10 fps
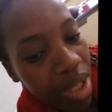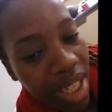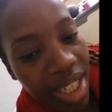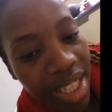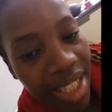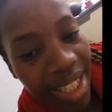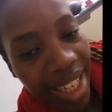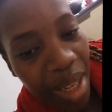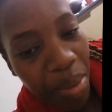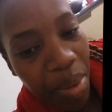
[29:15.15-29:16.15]
because I didn't
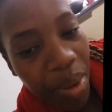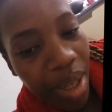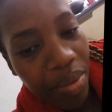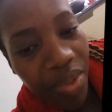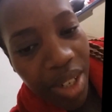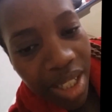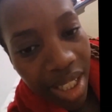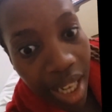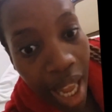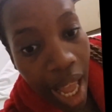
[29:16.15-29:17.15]
sleep.
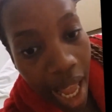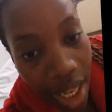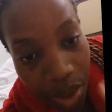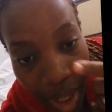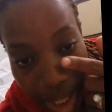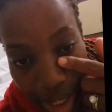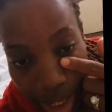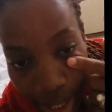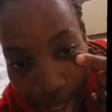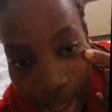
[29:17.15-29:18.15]
As you can
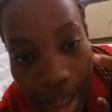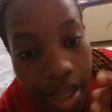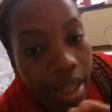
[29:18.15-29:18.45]
see,